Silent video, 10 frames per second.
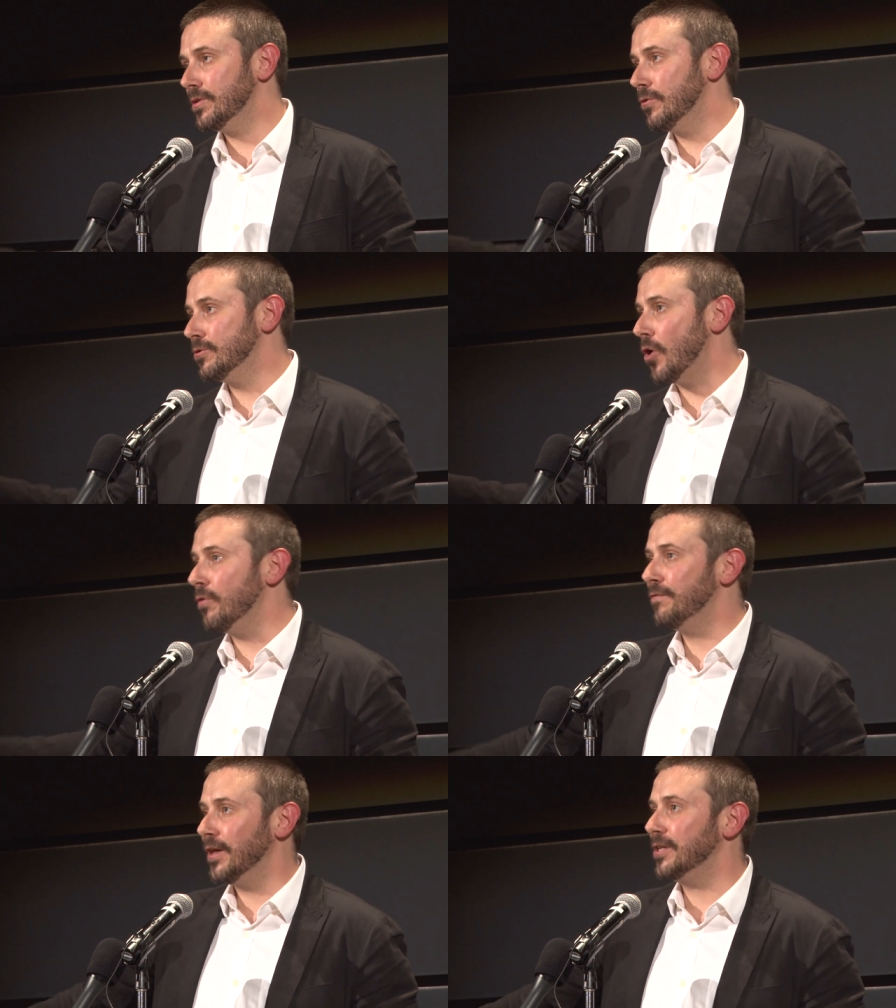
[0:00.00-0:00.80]
whose
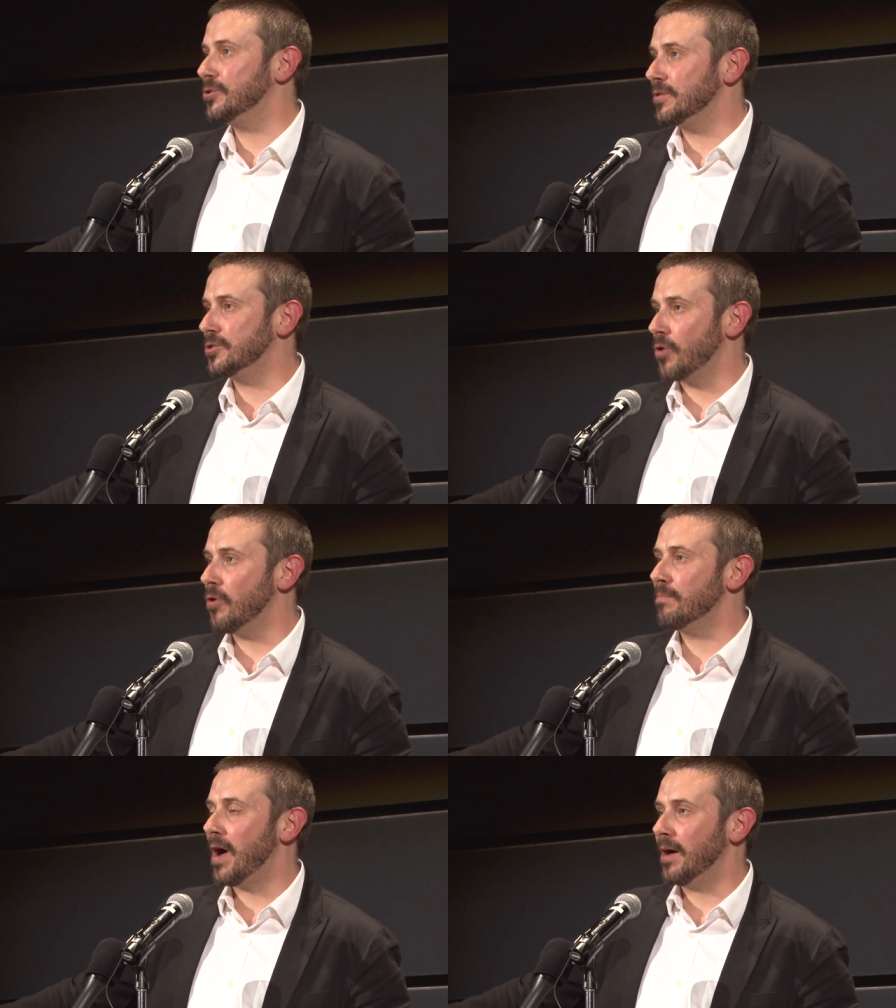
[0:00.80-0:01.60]
own village was
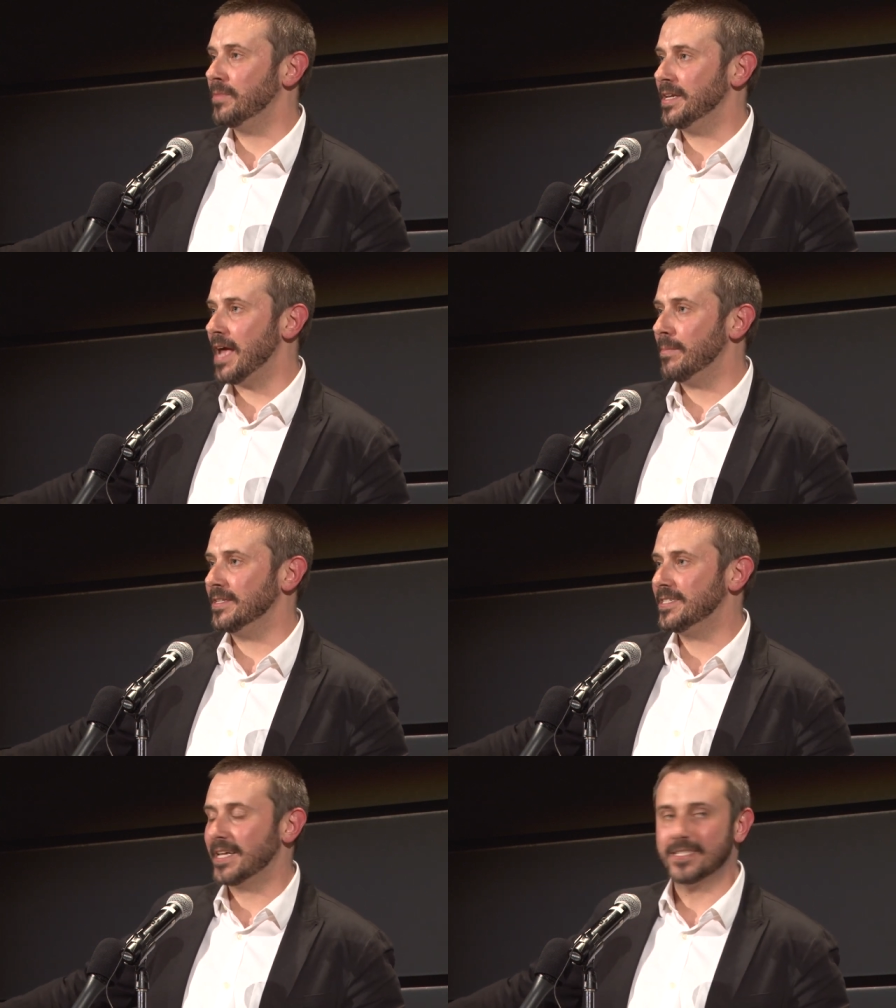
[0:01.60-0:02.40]
drone bombed in
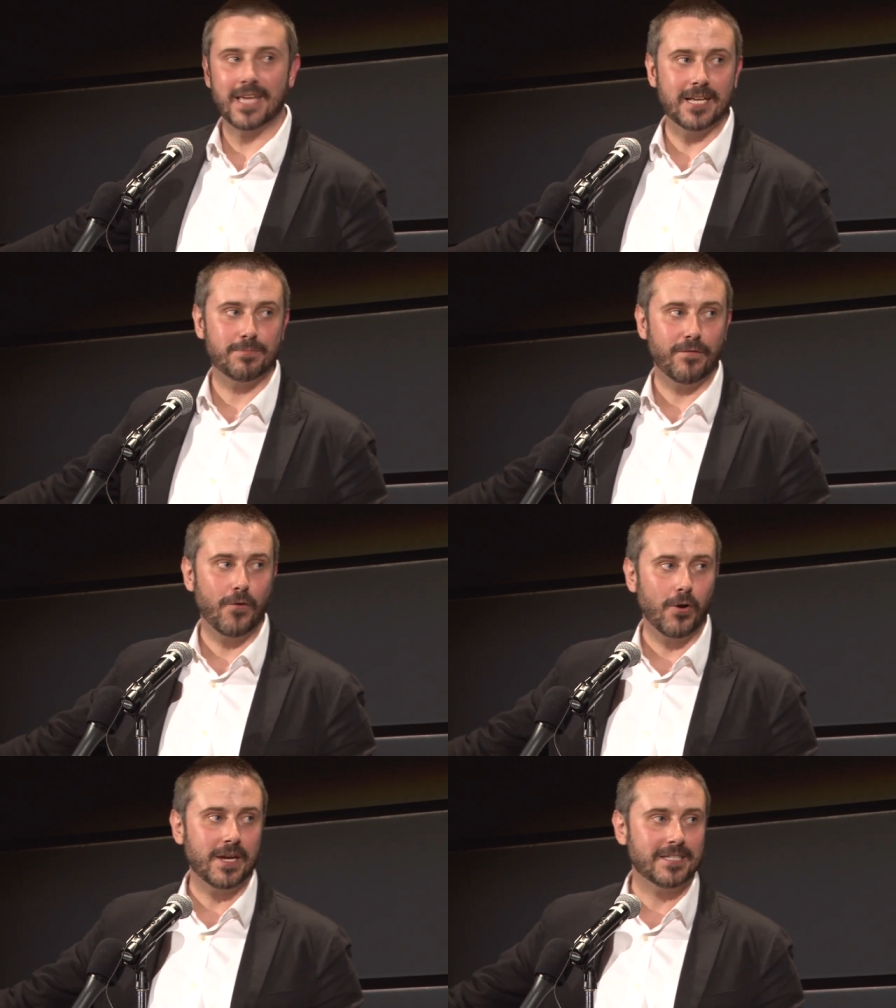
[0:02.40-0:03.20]
Yemen six days
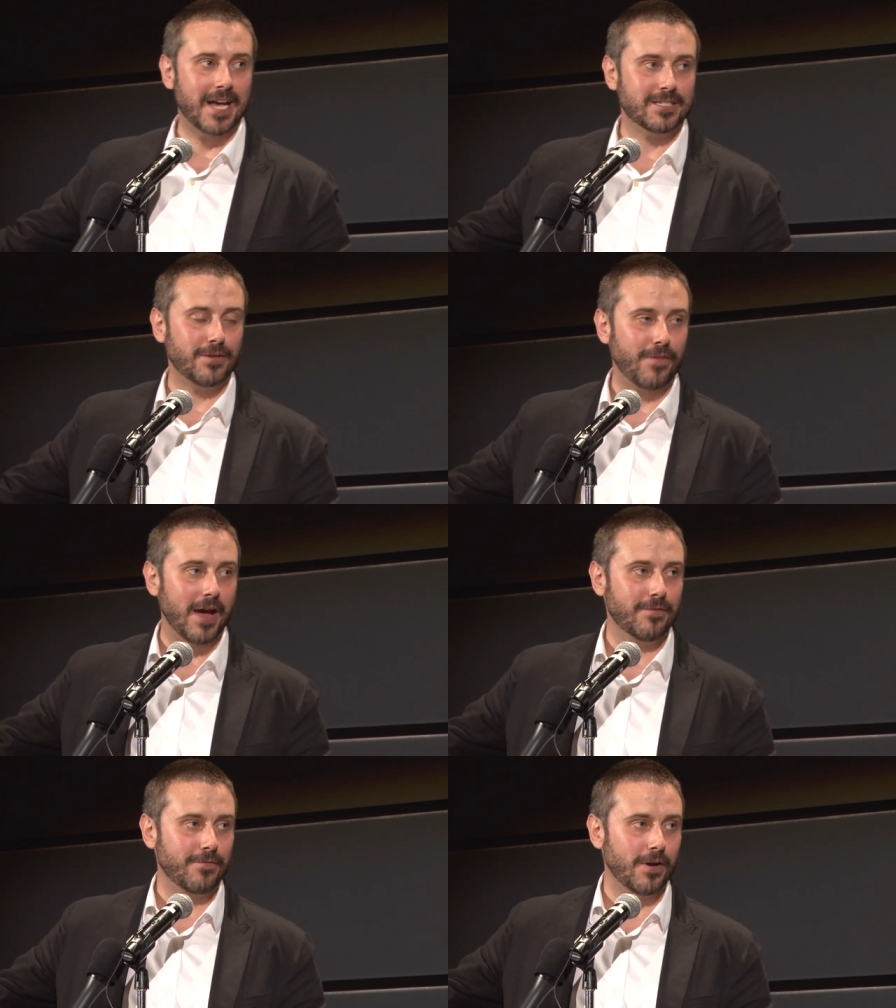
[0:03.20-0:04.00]
before he
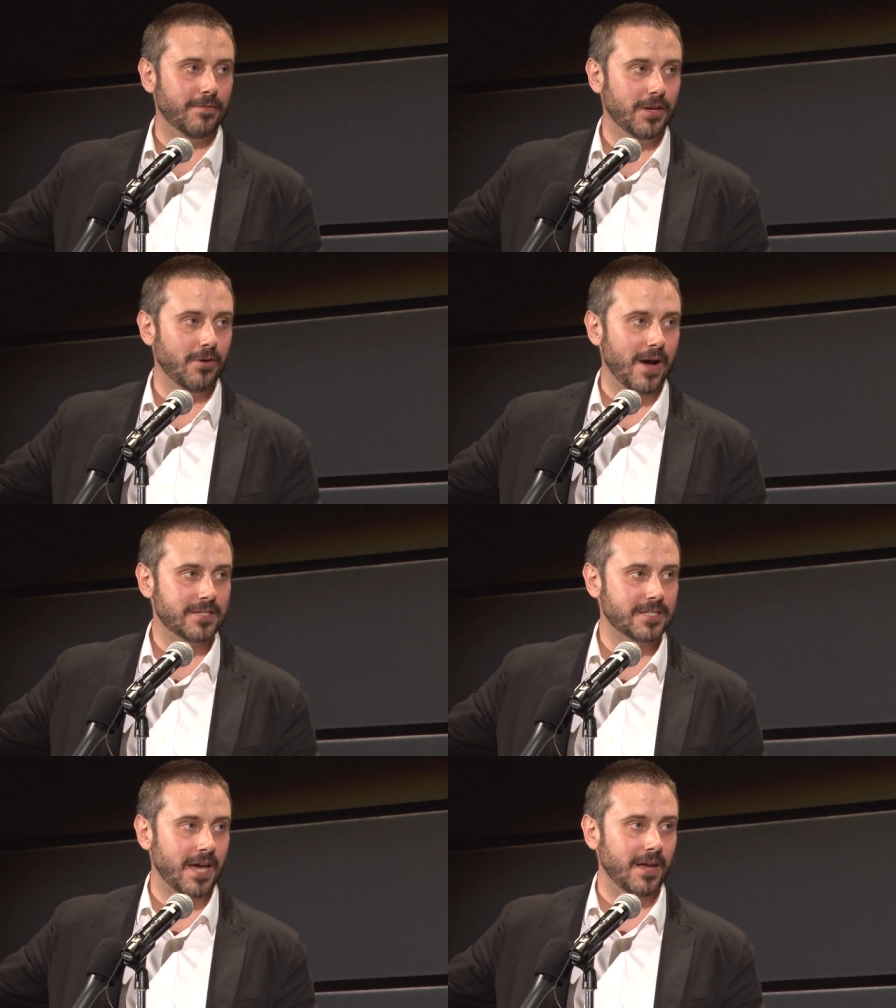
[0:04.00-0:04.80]
testified in front of the
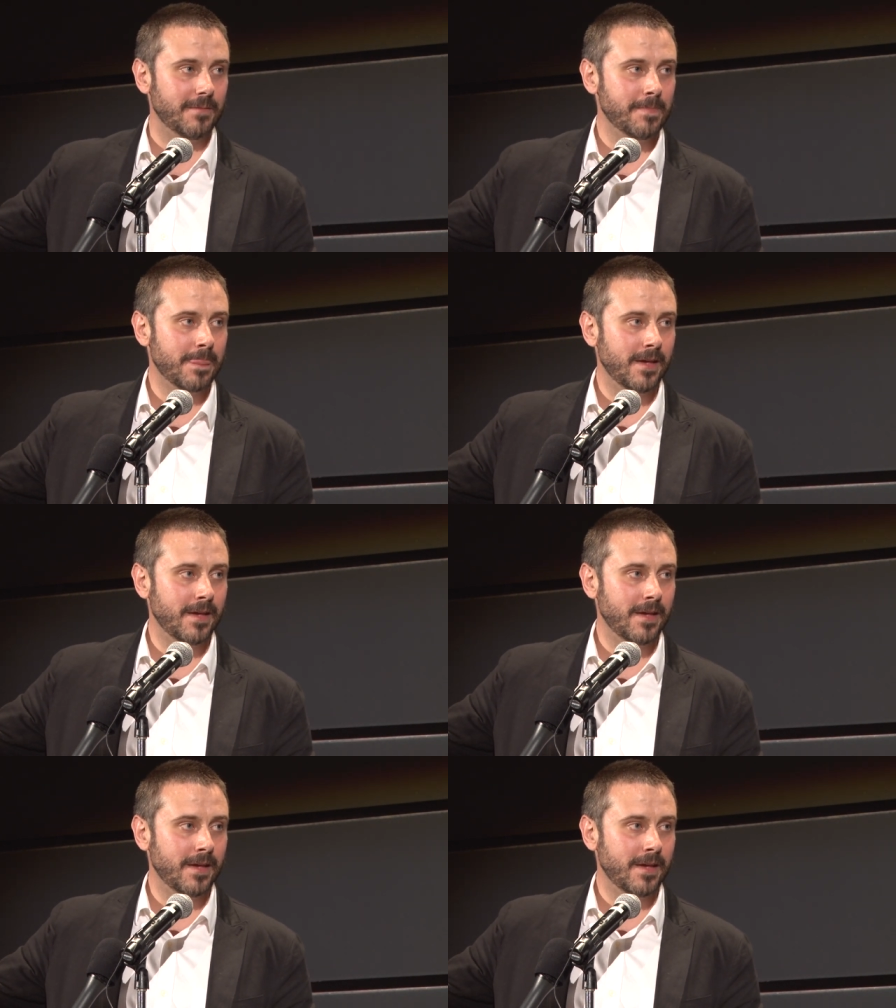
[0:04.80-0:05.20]
US Senate